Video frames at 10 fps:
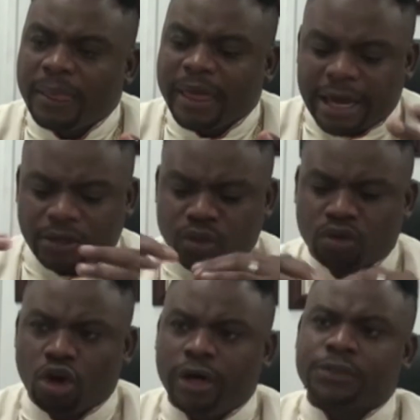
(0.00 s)
And so
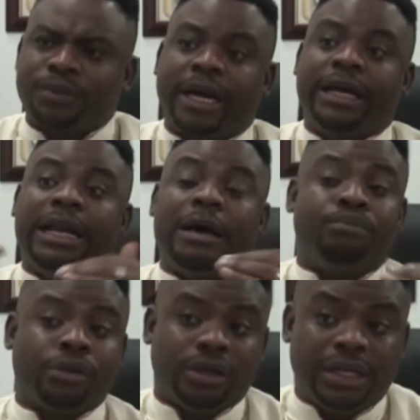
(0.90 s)
God is bringing a
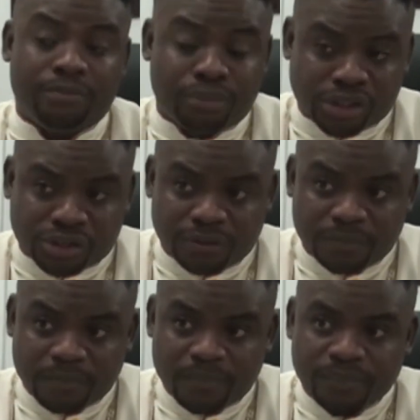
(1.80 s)
liberation
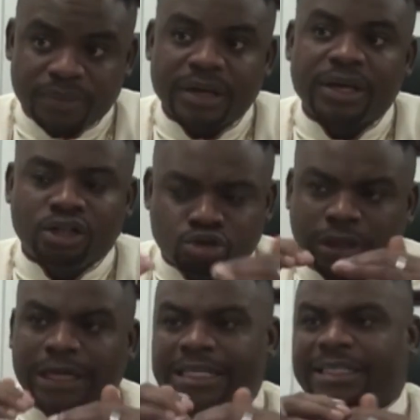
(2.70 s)
to
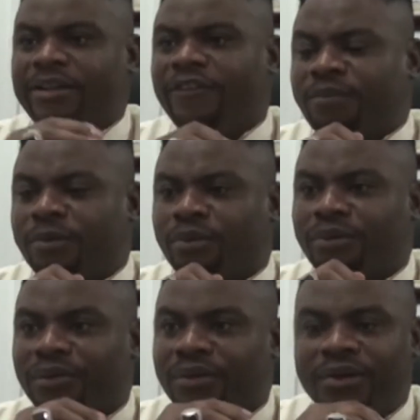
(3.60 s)
the destiny of people.
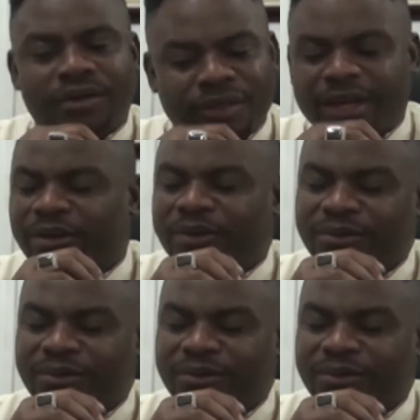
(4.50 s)
Thank you.